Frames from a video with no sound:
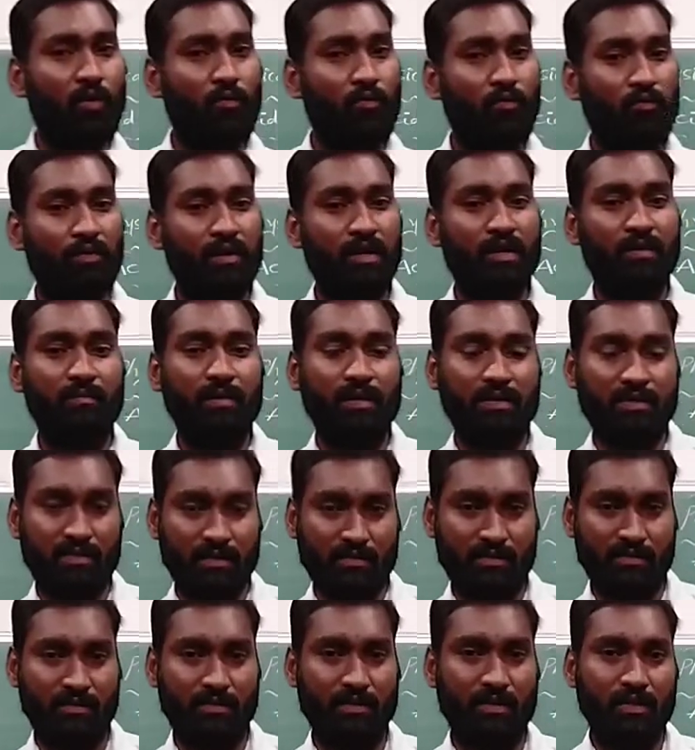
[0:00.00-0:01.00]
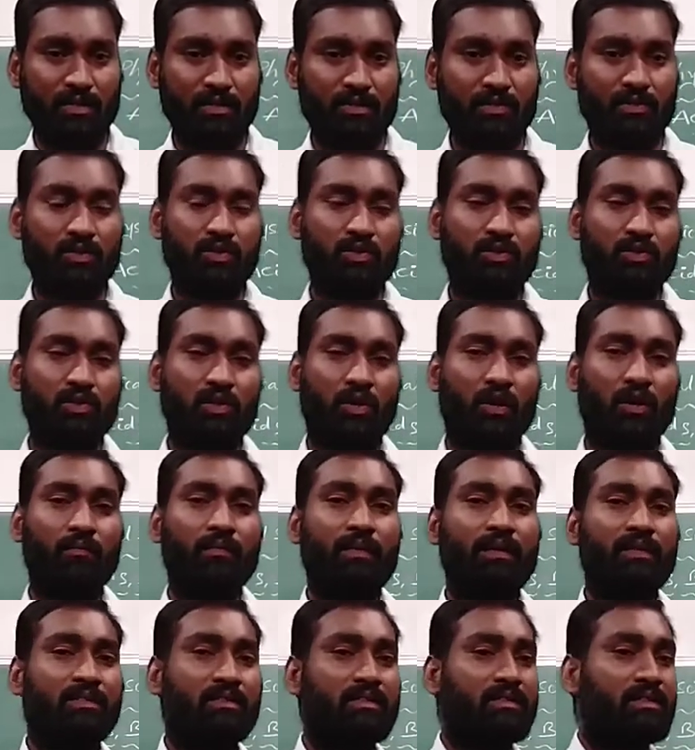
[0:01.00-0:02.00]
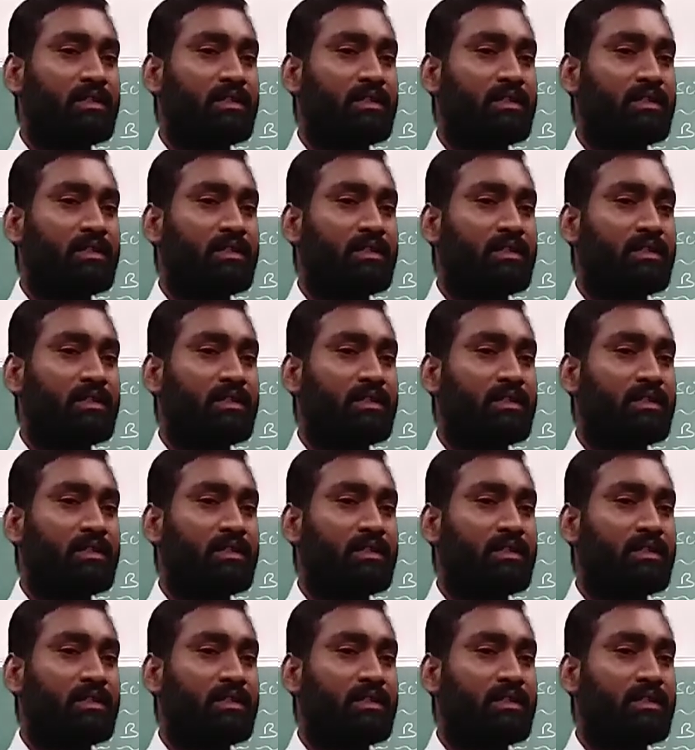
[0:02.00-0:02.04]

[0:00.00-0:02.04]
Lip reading: weak bases. So strong base